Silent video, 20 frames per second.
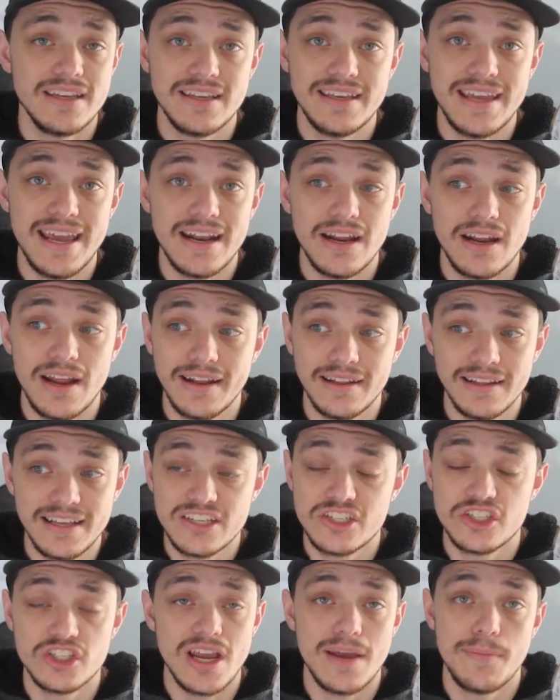You can get it at
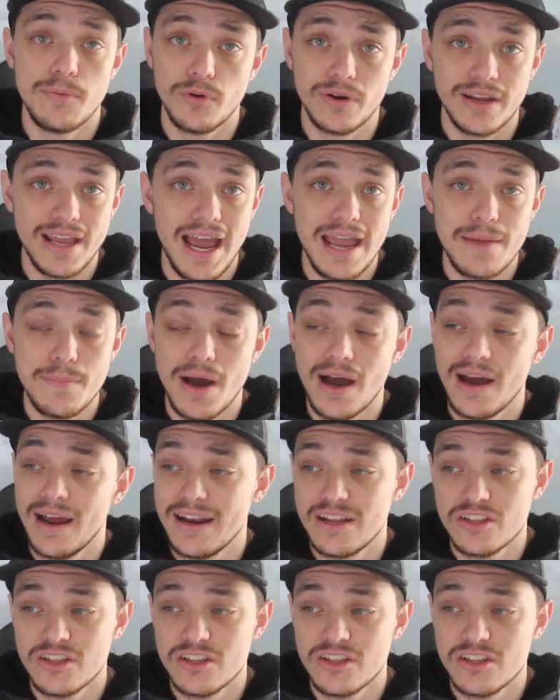least cheaper at Kmart,